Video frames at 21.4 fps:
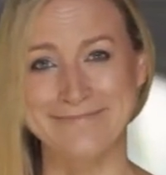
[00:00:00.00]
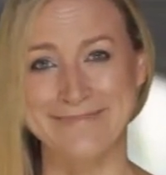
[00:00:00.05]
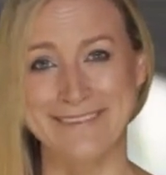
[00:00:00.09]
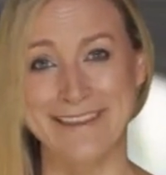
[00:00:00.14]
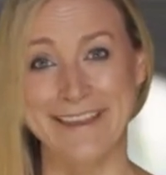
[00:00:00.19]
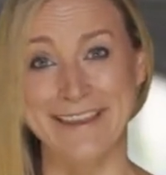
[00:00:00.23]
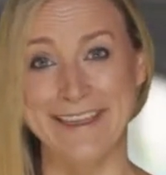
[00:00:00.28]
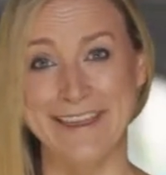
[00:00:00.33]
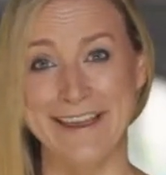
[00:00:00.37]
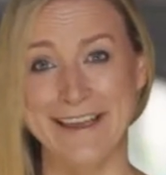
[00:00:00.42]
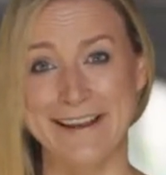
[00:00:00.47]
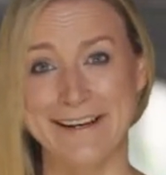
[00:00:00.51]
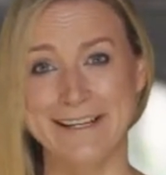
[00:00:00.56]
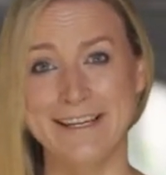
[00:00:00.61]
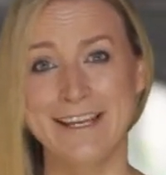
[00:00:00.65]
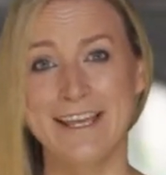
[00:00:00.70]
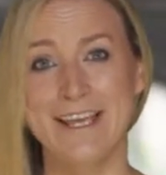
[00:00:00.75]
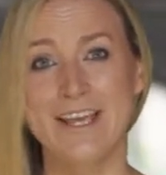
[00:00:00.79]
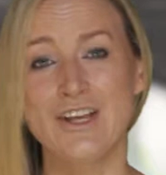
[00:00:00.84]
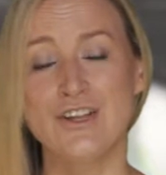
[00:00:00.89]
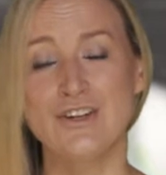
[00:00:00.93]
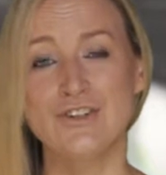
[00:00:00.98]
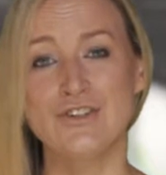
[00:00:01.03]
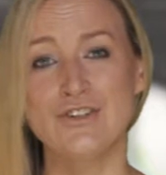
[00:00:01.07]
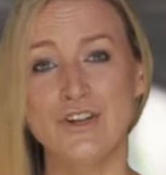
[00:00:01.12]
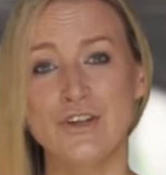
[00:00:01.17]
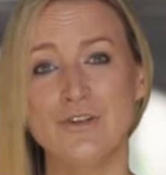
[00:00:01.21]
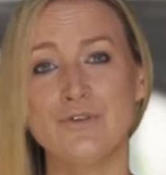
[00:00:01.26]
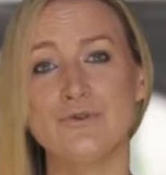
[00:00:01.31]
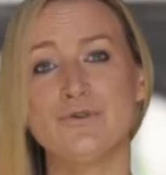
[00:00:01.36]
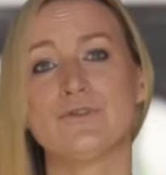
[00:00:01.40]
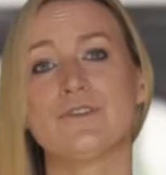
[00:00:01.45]
Again,
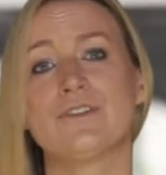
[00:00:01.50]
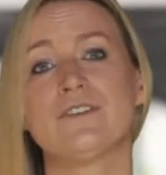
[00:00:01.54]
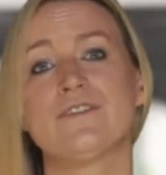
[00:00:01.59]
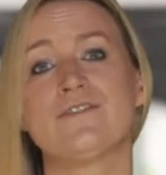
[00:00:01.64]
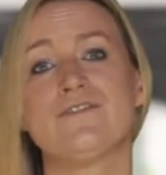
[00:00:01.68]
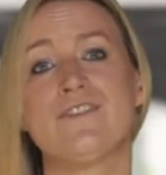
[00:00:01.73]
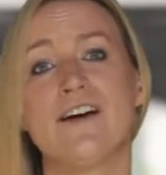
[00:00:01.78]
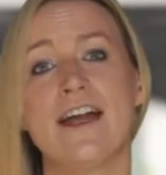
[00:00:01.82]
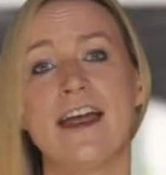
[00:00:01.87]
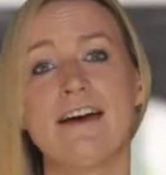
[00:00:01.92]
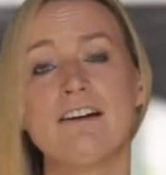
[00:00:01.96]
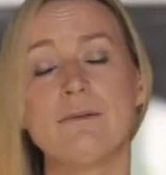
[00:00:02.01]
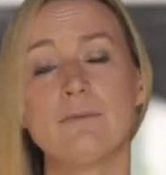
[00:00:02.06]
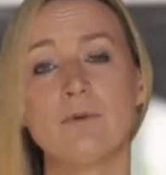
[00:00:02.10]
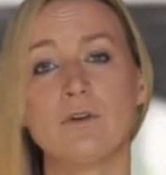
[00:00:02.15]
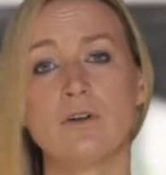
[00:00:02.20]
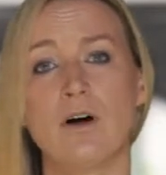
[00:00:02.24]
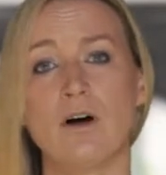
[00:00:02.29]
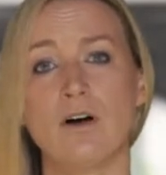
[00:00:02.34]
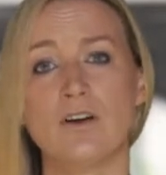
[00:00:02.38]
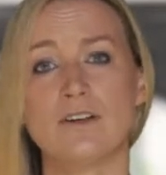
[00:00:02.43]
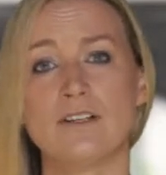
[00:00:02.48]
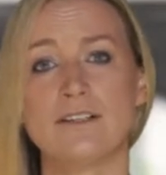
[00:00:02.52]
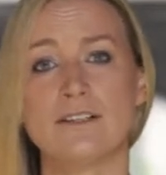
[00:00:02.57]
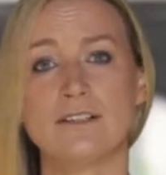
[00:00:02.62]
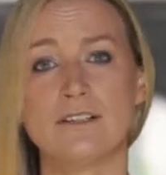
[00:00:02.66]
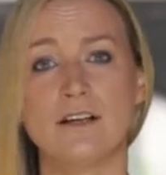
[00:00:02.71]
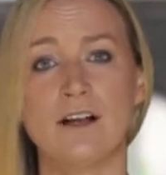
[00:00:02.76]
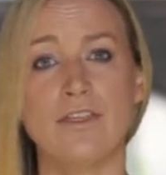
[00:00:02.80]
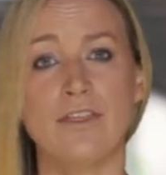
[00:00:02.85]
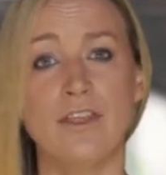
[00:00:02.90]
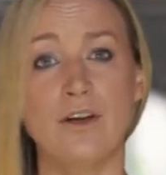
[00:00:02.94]
note that variable costs
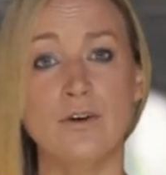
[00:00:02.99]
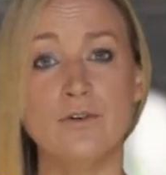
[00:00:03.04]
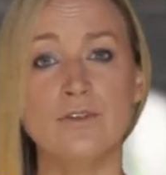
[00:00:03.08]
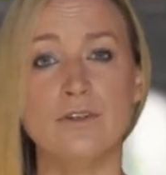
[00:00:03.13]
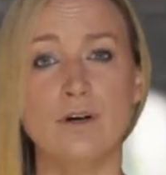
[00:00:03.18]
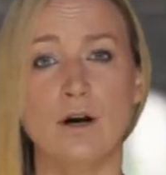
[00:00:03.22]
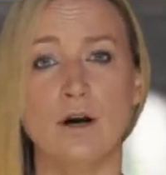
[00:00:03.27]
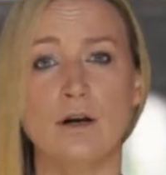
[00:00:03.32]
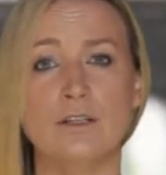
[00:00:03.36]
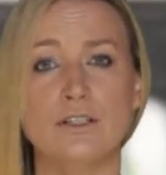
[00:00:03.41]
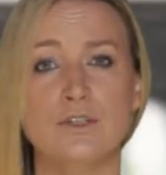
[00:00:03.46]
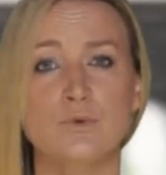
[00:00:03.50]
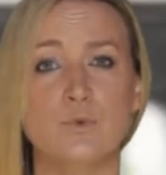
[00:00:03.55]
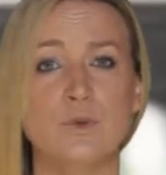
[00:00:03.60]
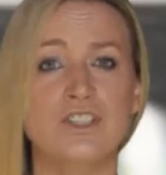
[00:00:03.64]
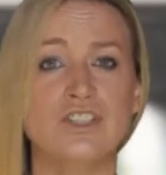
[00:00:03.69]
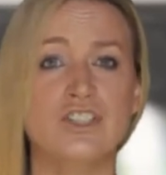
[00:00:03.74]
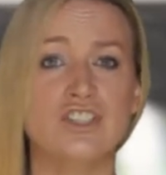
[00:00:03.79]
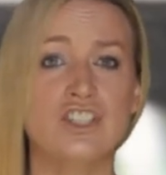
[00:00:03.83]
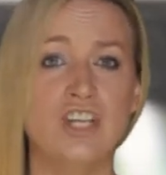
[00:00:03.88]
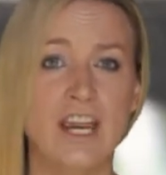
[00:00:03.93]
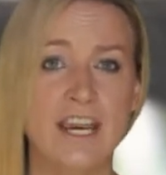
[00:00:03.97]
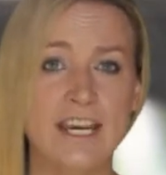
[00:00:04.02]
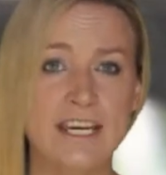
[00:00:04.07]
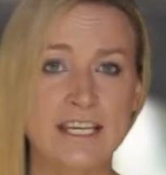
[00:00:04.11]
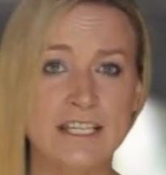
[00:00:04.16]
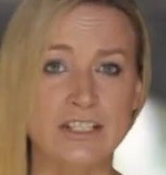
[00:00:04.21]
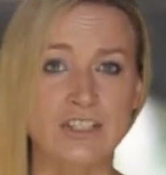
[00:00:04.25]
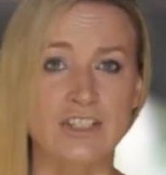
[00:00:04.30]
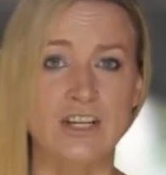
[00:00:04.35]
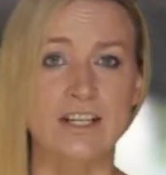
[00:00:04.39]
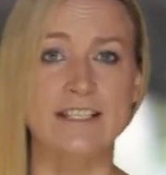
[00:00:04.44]
are those costs which
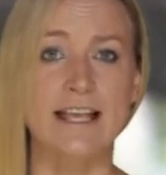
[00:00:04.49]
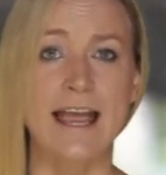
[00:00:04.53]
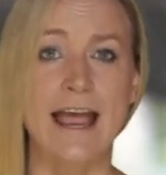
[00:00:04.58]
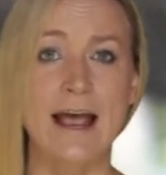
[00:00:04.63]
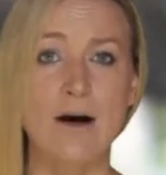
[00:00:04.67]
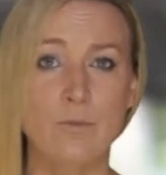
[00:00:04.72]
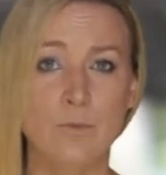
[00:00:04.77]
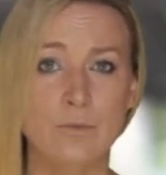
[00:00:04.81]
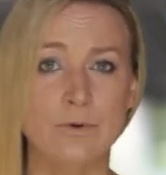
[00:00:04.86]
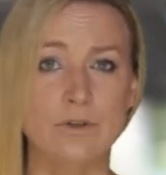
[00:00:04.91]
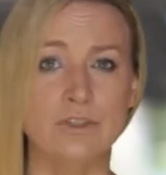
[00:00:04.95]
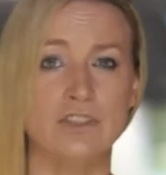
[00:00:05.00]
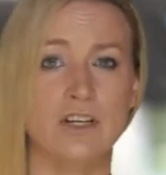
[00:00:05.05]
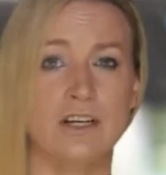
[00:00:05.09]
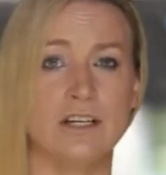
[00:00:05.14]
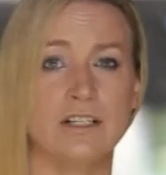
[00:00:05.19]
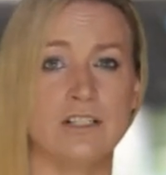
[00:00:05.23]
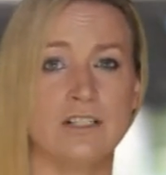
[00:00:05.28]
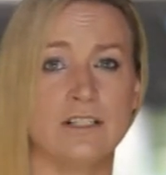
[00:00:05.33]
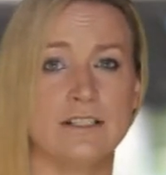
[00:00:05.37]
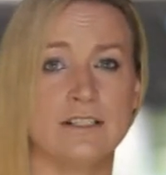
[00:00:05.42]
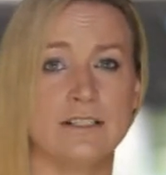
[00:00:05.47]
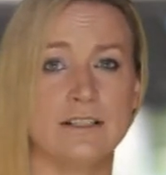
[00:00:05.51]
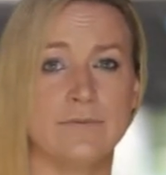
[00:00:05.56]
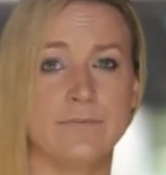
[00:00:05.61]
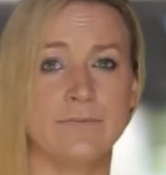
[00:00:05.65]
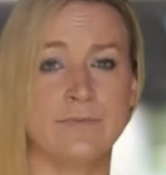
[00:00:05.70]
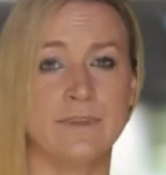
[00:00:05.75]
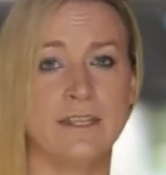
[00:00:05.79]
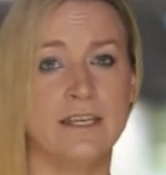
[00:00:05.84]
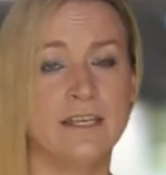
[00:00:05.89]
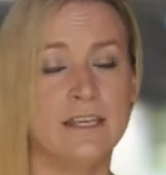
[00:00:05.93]
change as output changes.
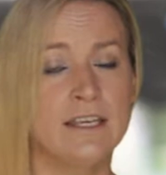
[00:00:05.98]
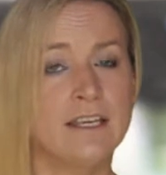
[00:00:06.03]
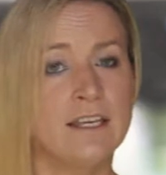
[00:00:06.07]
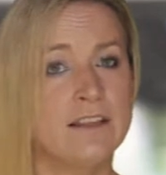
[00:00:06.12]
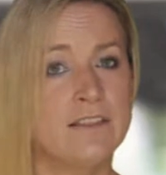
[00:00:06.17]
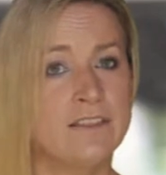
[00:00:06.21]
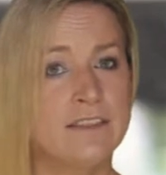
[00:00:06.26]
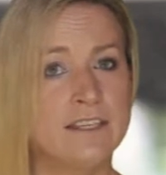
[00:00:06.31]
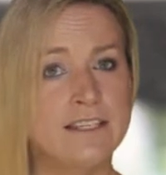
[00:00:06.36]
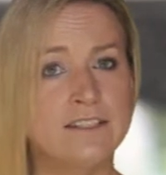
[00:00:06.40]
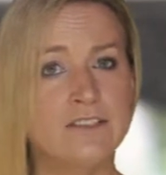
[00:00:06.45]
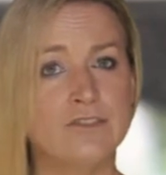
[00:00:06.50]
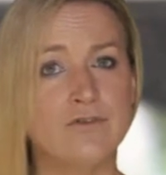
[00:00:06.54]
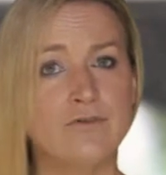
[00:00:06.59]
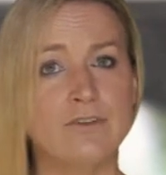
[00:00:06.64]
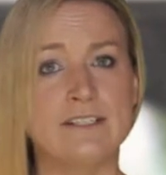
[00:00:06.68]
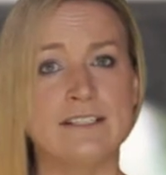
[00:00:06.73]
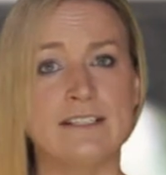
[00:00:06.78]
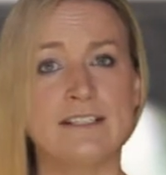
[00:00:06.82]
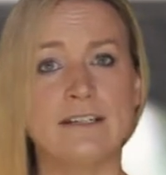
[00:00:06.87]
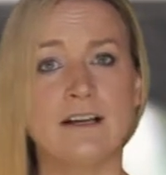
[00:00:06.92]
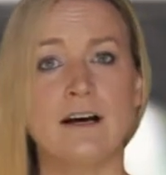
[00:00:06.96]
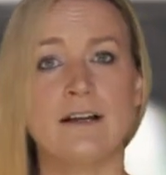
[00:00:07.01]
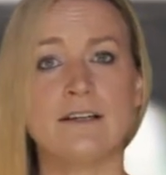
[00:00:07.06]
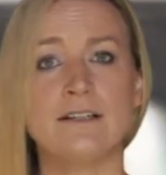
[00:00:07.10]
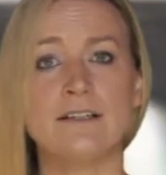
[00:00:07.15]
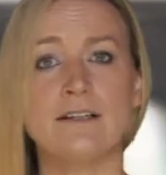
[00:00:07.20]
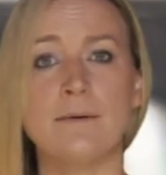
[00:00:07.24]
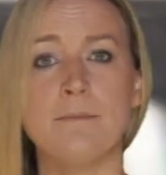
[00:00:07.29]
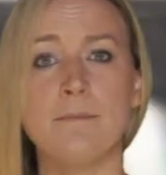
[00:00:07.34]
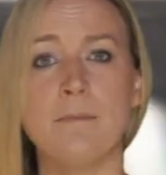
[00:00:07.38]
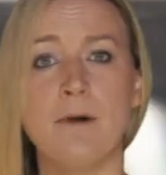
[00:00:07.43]
These are treated
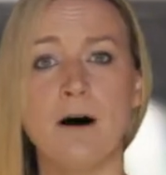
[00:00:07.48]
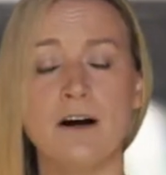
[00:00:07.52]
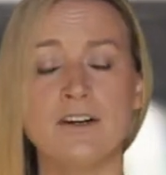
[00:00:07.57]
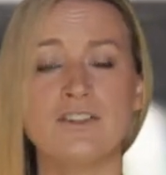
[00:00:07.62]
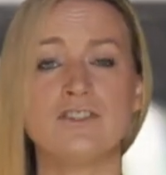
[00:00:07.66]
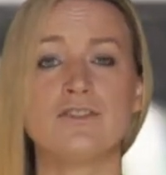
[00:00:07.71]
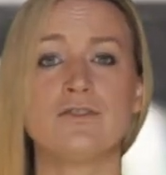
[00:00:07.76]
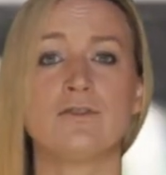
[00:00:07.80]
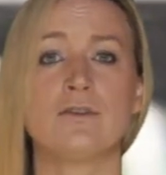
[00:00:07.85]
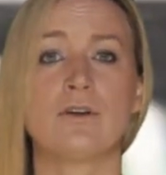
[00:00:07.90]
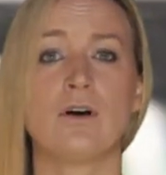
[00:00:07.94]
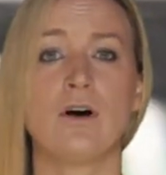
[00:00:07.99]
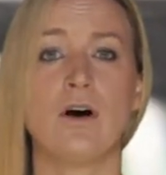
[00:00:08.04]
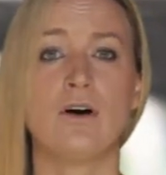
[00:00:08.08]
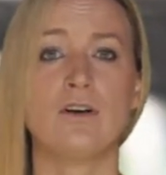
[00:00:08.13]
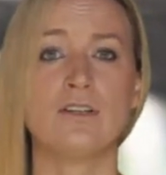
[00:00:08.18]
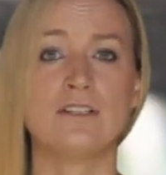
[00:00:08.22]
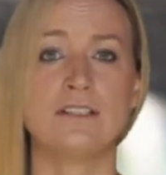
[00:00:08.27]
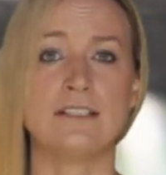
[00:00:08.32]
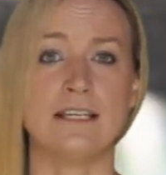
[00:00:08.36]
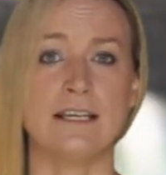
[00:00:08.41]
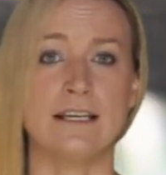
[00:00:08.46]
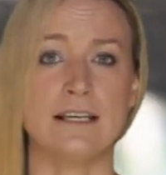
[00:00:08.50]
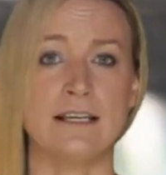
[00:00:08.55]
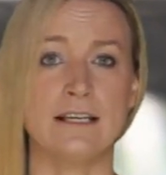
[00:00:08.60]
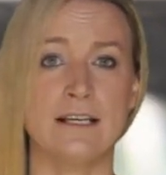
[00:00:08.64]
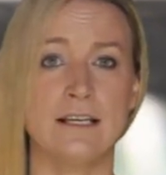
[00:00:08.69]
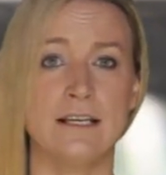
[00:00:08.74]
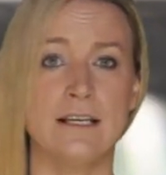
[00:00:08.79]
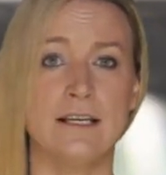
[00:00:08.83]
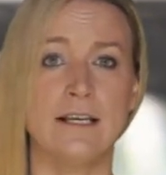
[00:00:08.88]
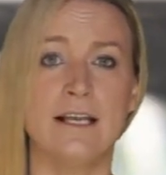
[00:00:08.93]
under marginal costing
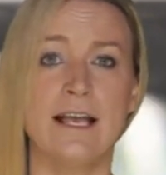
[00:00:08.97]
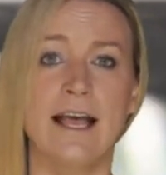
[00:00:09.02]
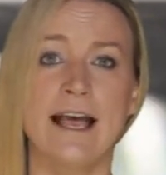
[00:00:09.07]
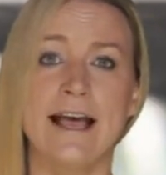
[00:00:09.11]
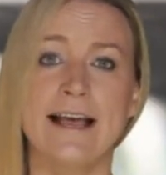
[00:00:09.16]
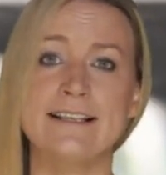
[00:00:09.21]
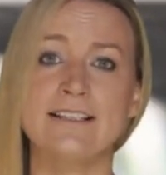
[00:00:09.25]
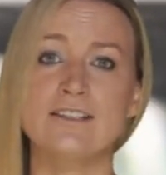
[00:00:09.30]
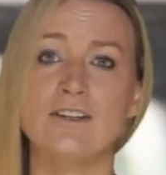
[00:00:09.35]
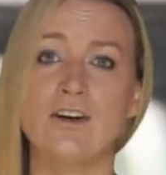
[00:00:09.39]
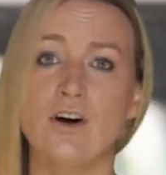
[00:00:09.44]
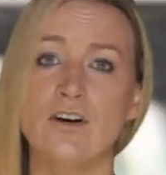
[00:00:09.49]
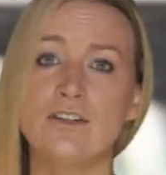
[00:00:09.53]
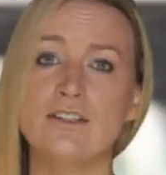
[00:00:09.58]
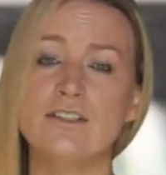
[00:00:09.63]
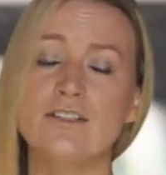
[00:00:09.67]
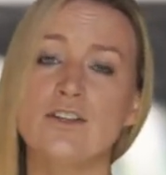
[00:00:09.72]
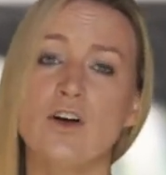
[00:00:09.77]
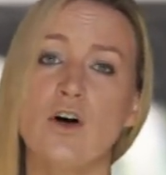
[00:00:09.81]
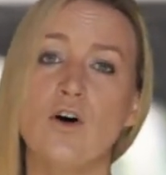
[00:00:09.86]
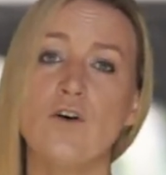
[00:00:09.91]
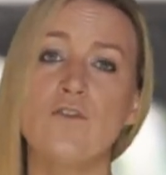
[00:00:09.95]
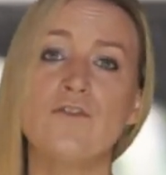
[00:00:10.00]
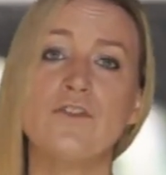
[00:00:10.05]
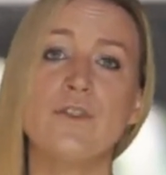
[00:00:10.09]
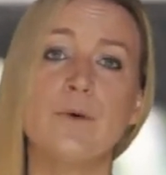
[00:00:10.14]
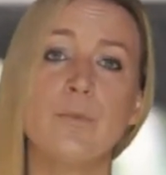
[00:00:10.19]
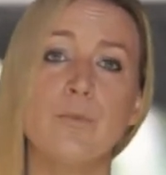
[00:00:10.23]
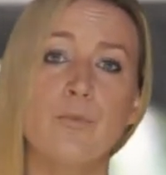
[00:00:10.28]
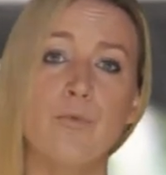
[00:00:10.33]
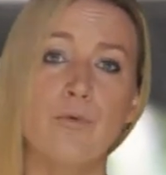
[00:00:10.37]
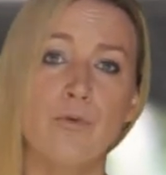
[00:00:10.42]
as costs of
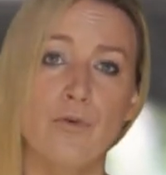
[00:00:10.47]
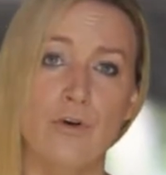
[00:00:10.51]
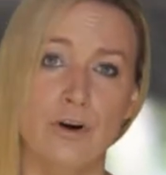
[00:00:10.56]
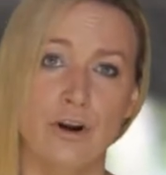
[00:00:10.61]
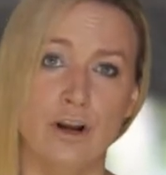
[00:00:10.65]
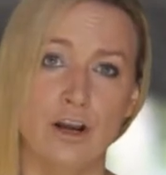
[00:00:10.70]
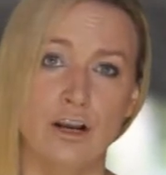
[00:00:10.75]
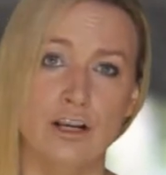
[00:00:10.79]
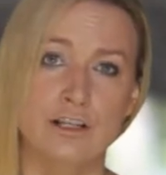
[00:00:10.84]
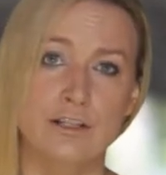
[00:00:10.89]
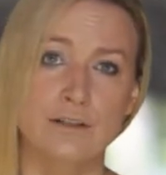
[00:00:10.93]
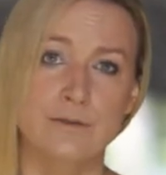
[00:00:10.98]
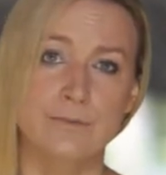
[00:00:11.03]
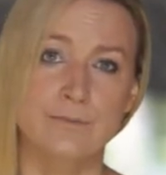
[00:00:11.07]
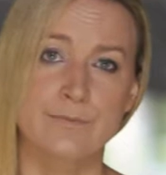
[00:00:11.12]
the product.